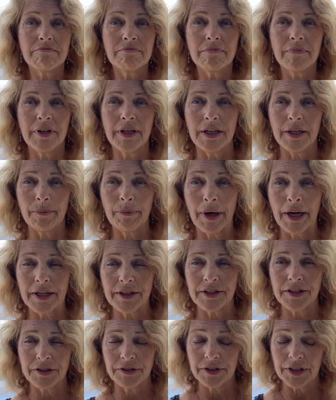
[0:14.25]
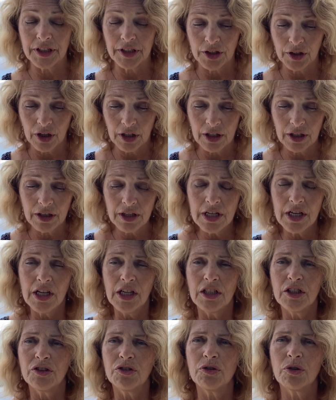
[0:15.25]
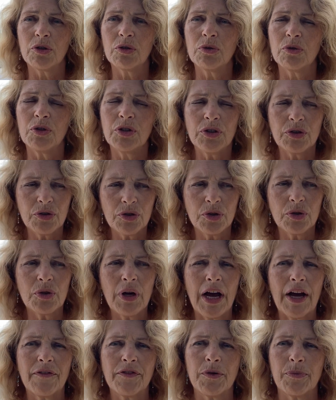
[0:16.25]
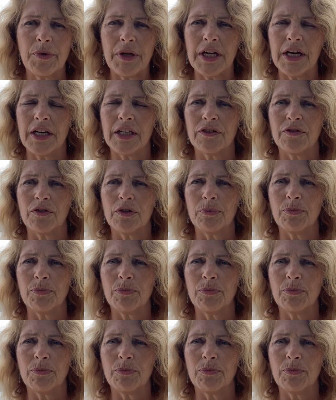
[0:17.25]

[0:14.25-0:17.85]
any bacteria at all. So you do have to be careful,